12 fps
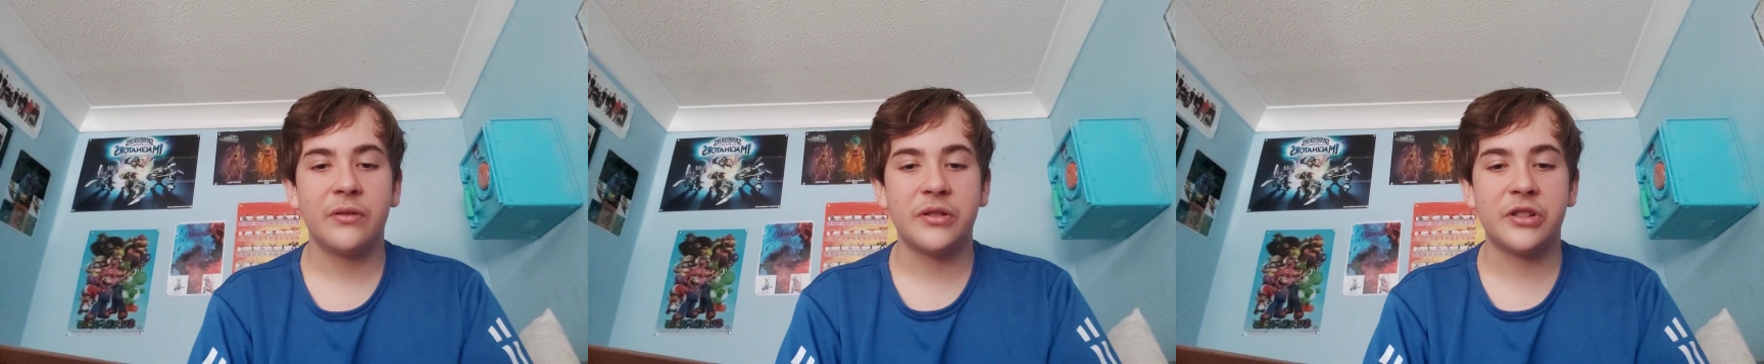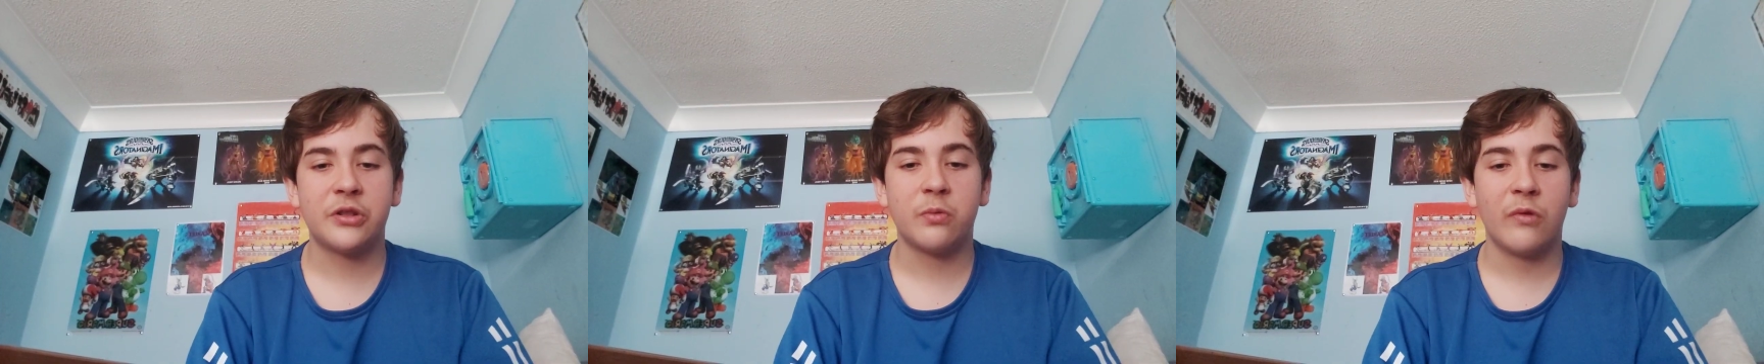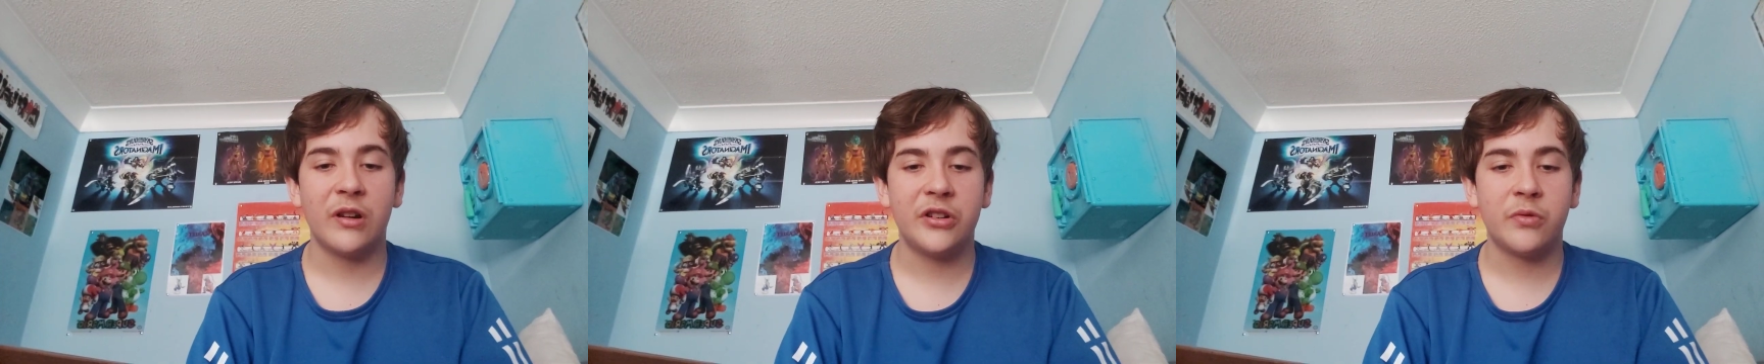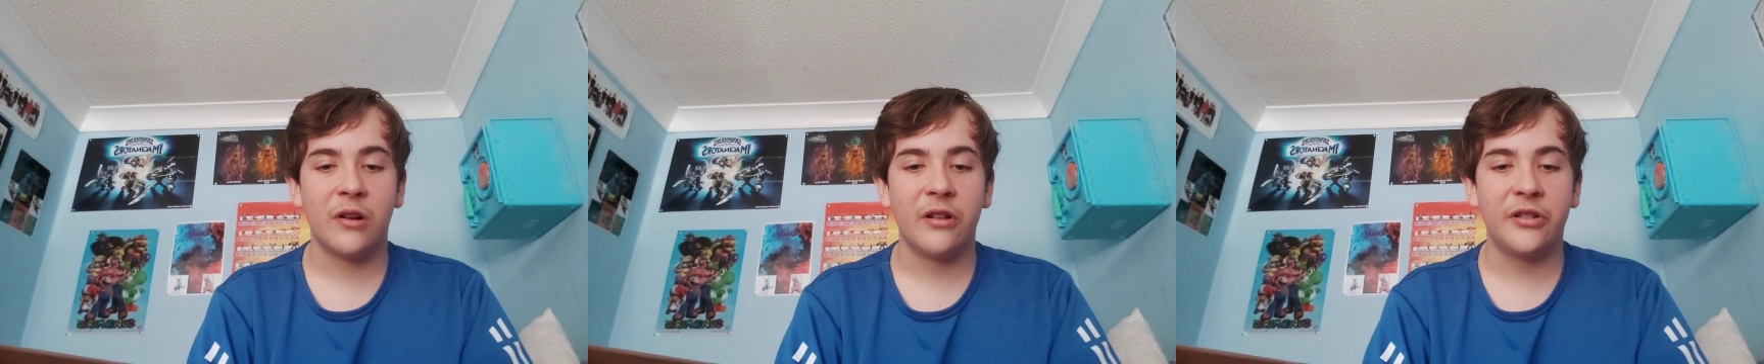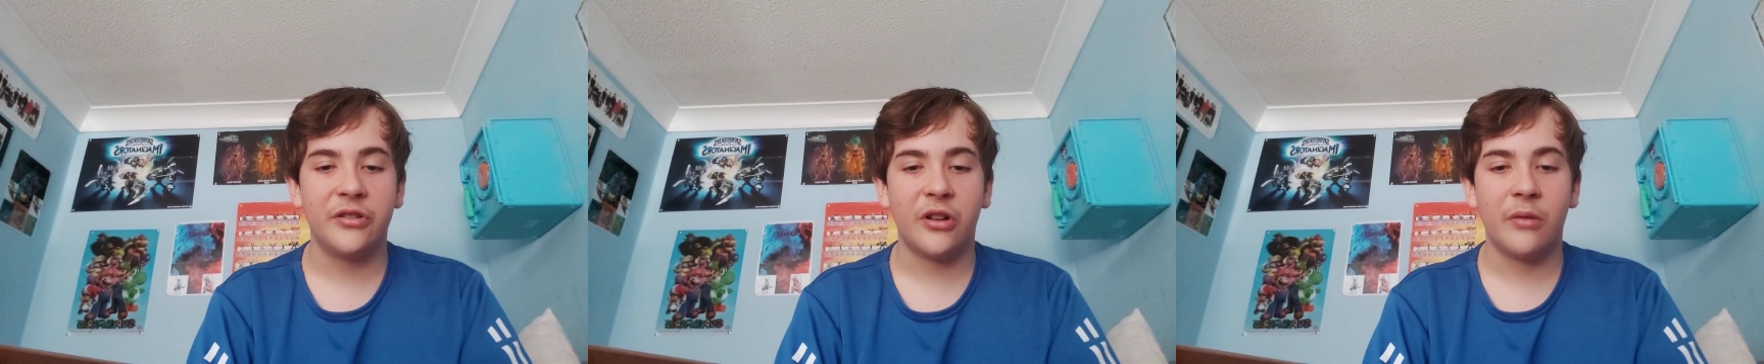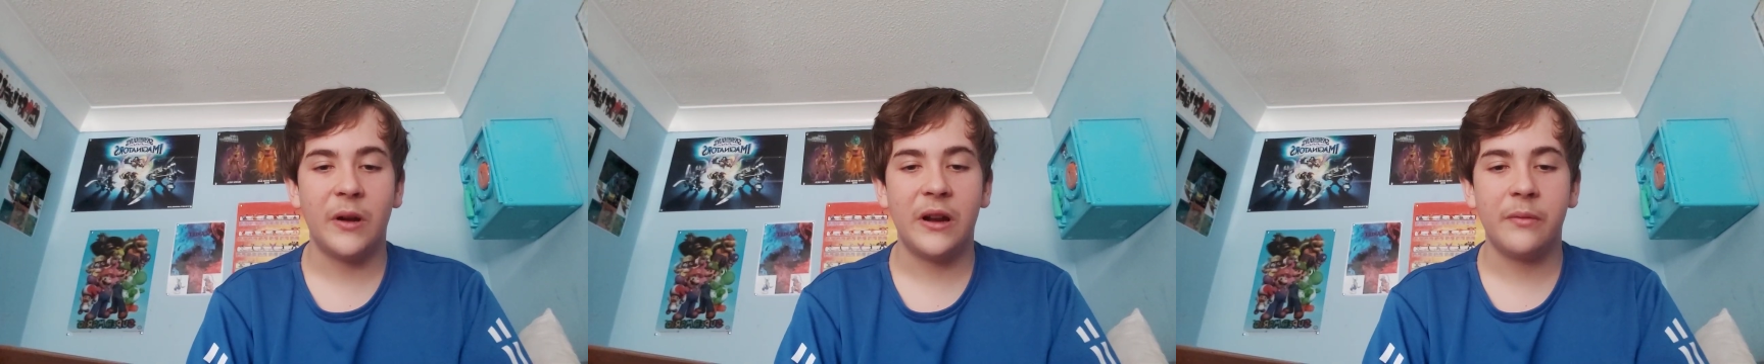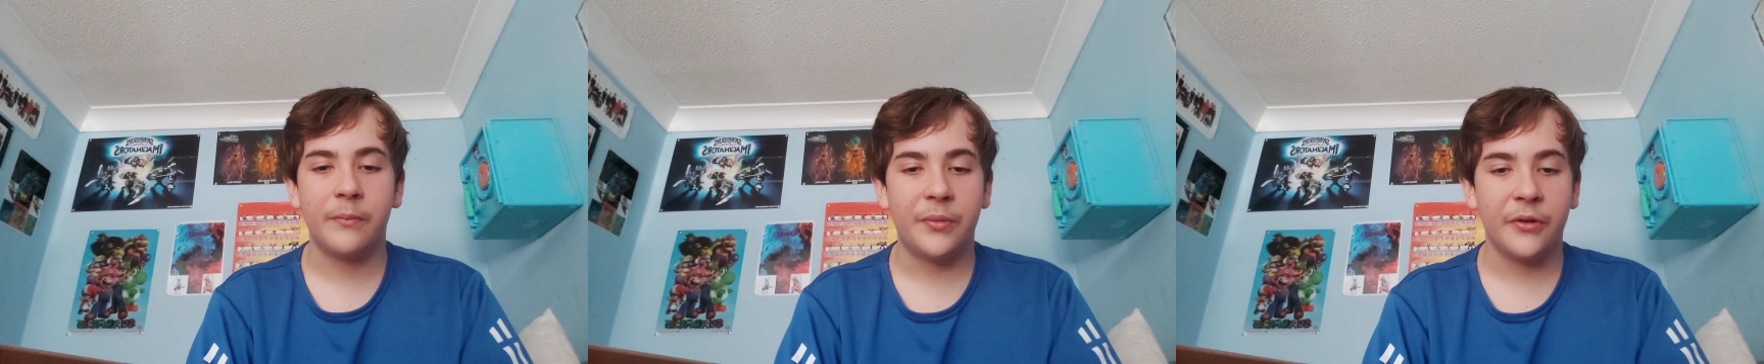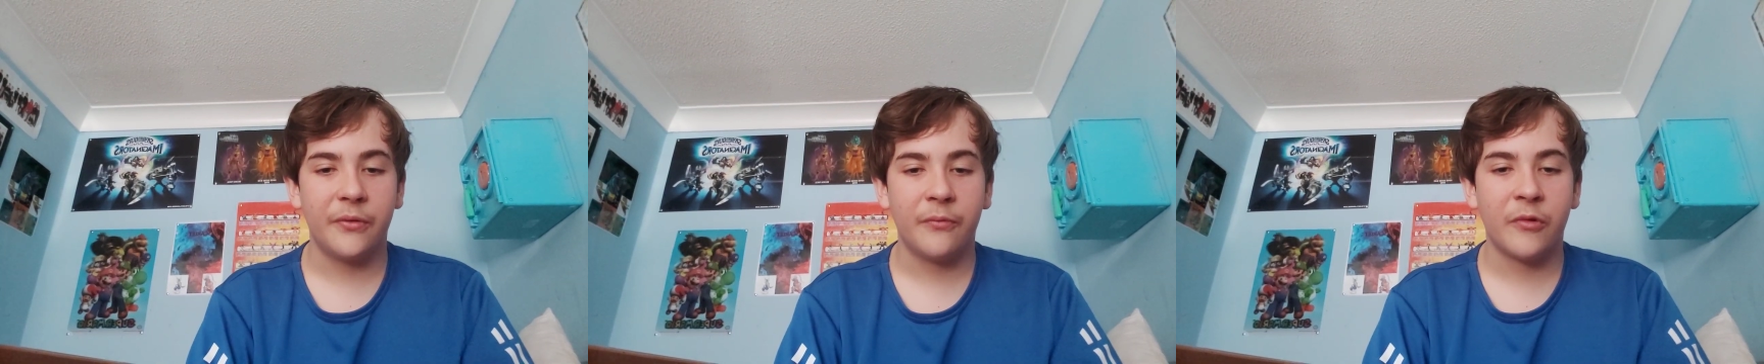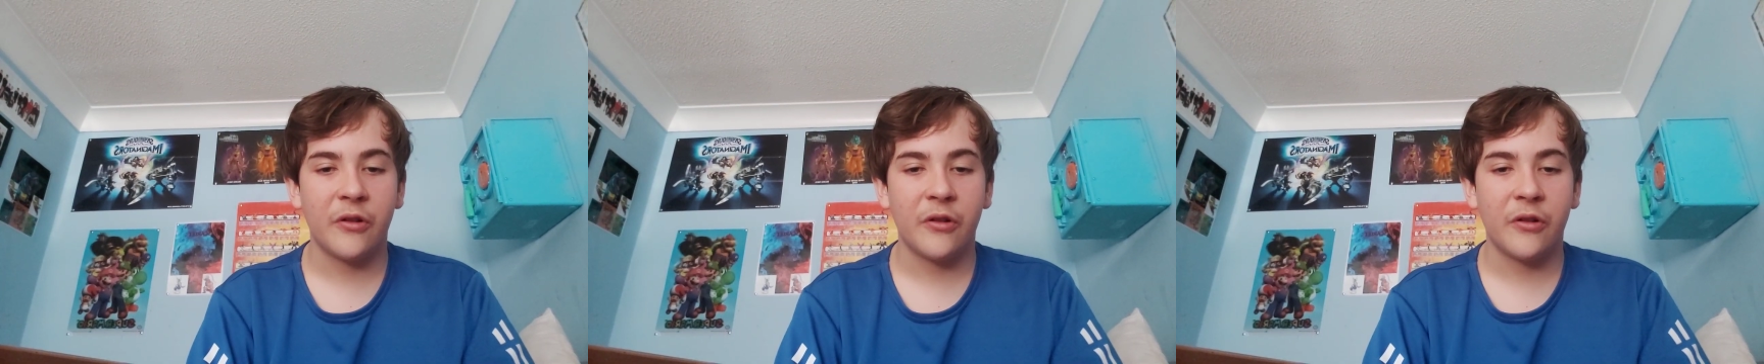switch one the domain, but